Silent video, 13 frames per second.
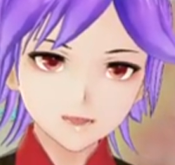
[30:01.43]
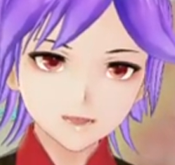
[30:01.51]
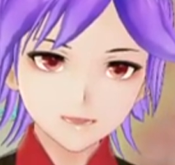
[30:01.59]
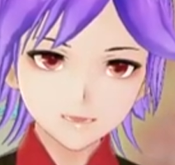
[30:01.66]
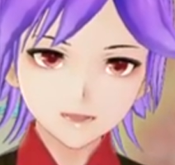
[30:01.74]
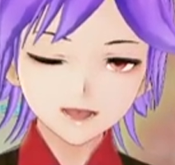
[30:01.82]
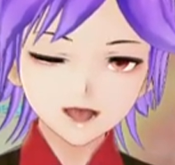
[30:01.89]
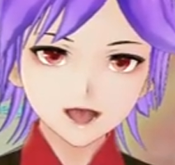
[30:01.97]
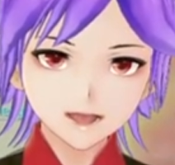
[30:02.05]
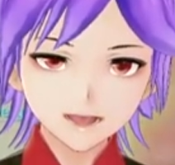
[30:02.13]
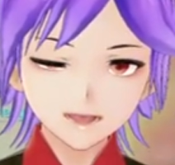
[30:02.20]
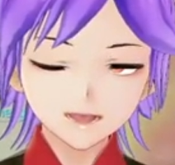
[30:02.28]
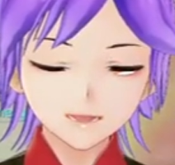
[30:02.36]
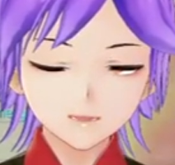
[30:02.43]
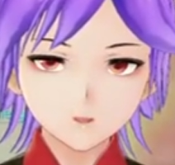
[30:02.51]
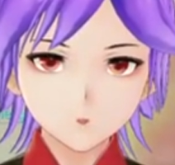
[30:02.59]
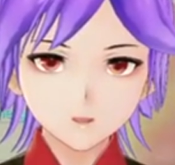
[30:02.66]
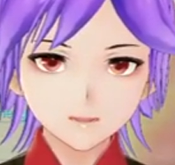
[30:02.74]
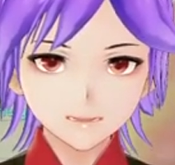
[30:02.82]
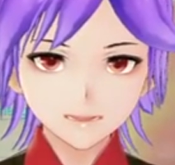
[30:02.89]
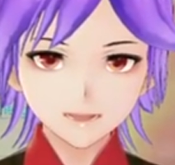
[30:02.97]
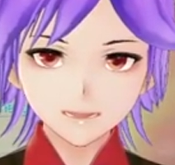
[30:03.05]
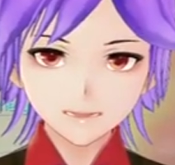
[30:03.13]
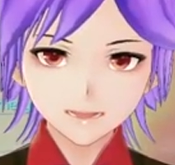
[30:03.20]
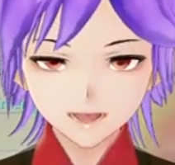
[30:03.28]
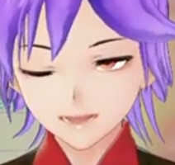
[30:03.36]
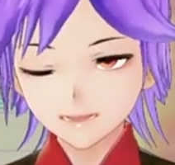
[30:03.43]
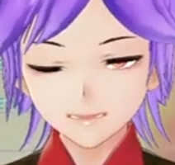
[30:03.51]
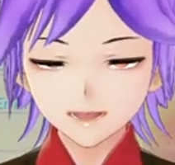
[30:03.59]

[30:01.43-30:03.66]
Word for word: Well, actually, once these cannons have